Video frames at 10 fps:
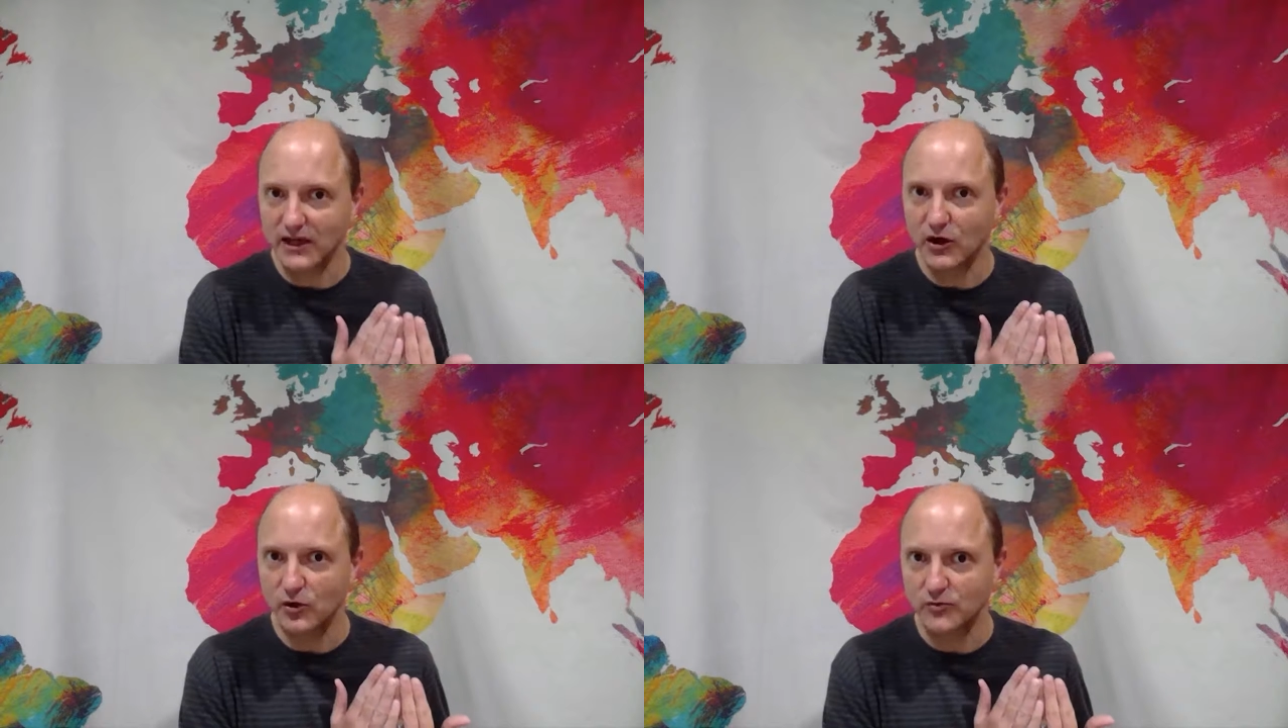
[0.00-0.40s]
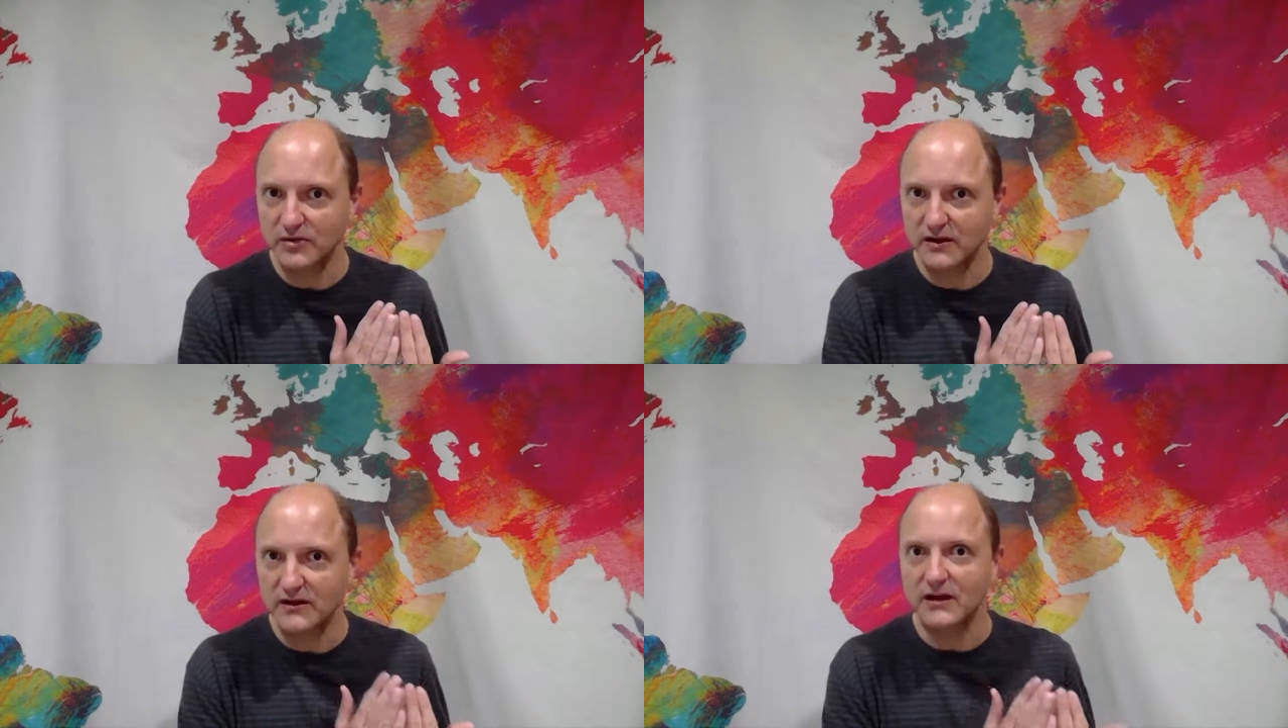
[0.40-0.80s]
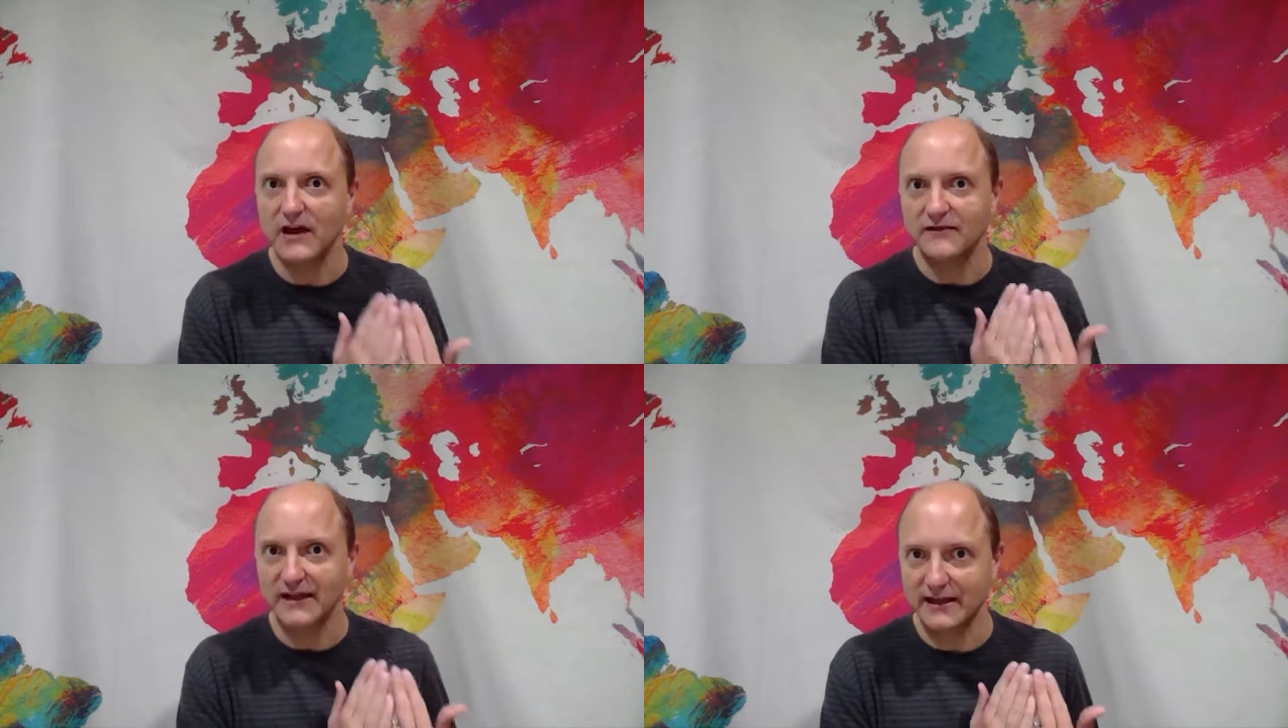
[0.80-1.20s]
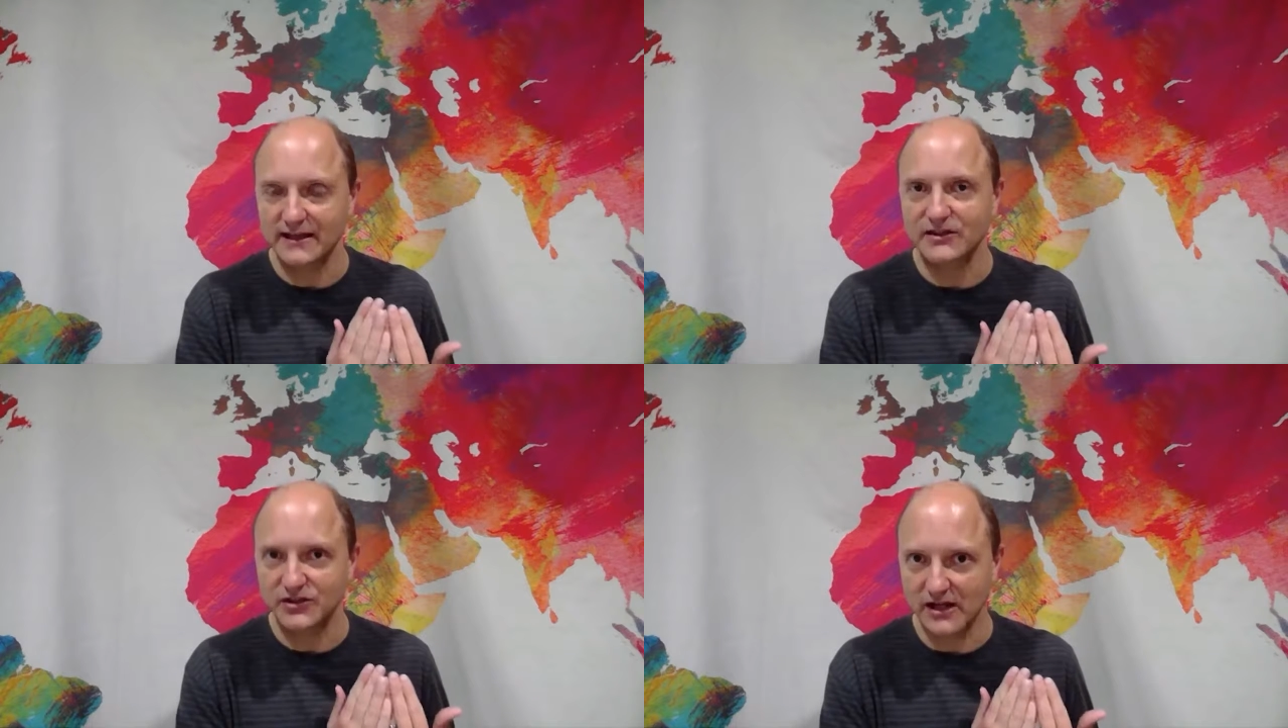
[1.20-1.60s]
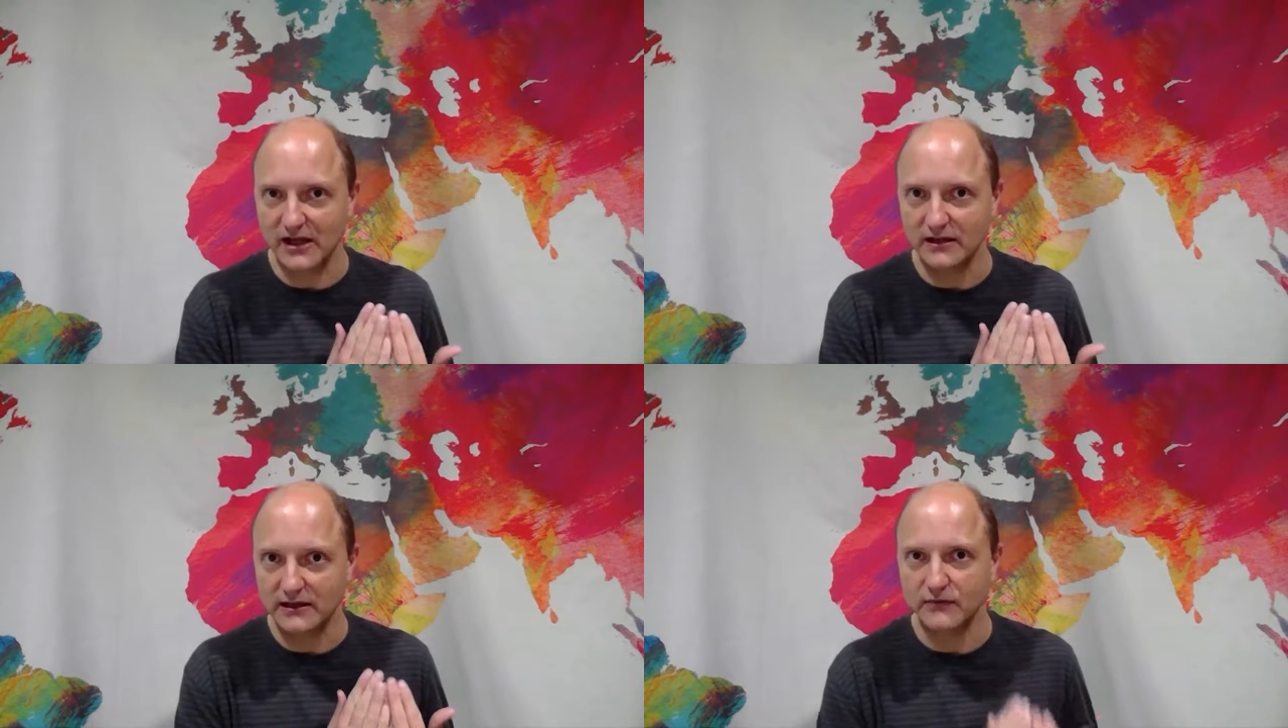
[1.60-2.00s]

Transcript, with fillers: the hope of getting a child.